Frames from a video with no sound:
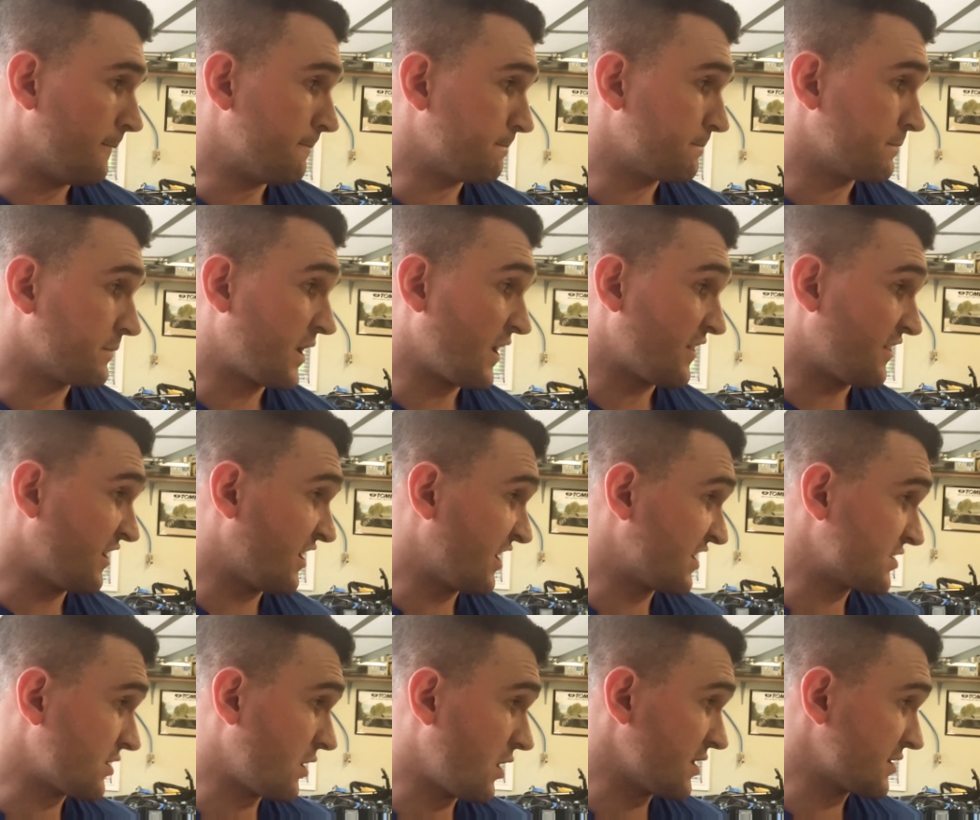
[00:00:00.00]
Get the
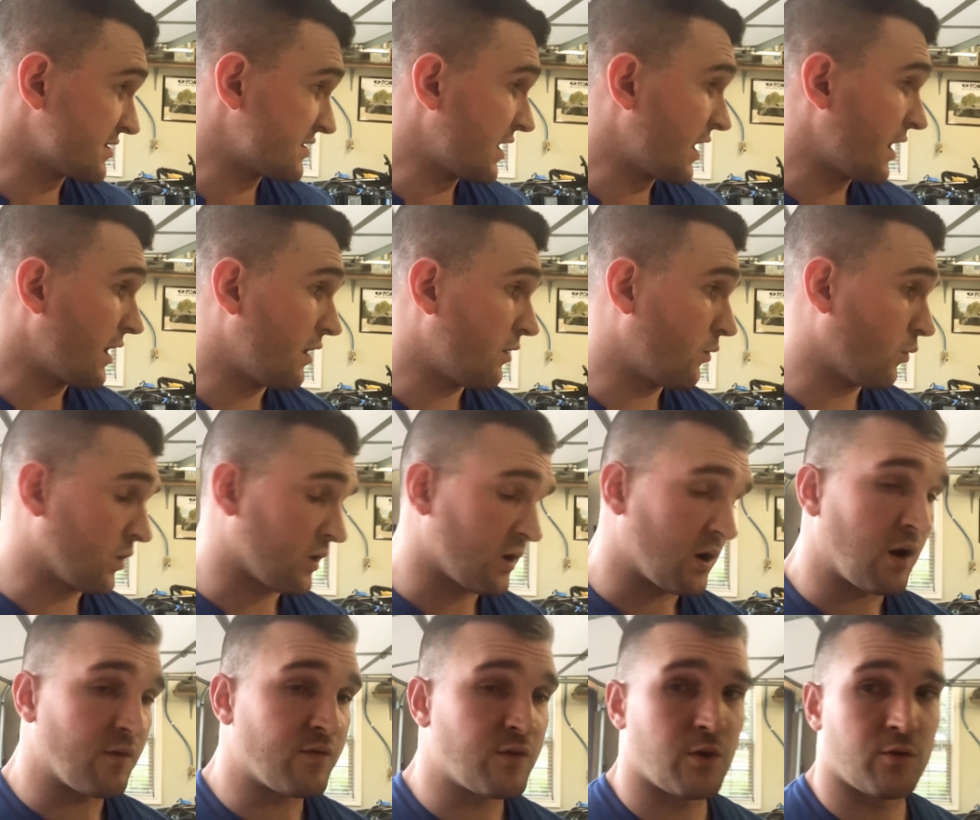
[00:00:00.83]
exhaust out, work
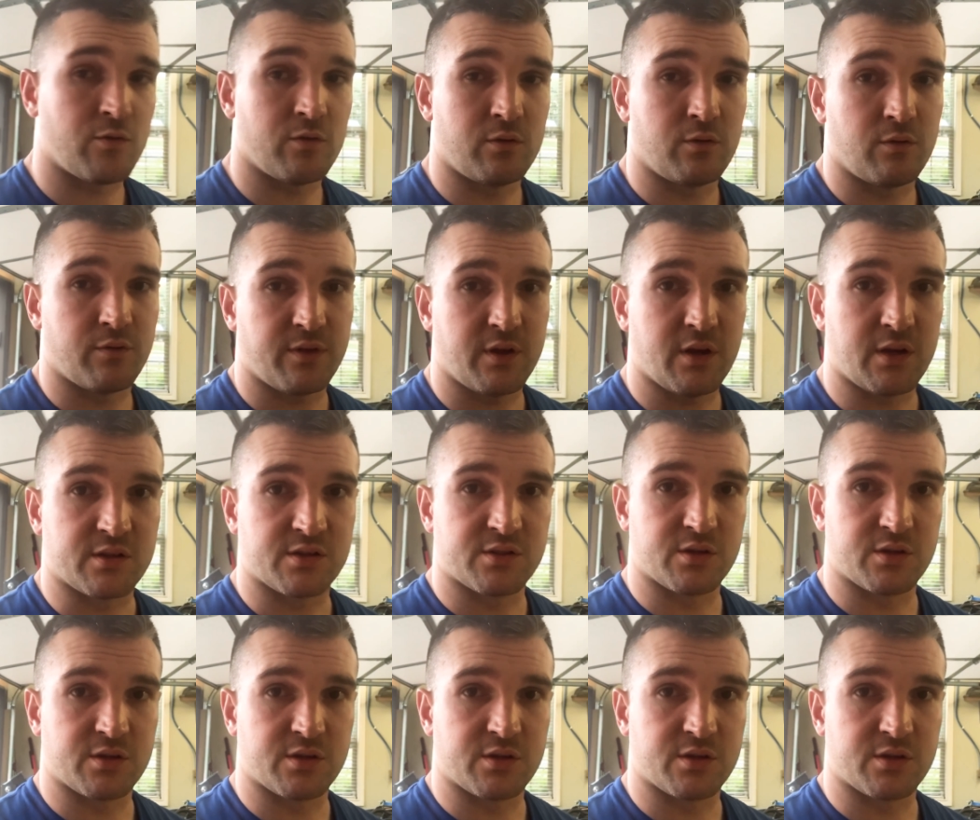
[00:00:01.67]
on a few other little things.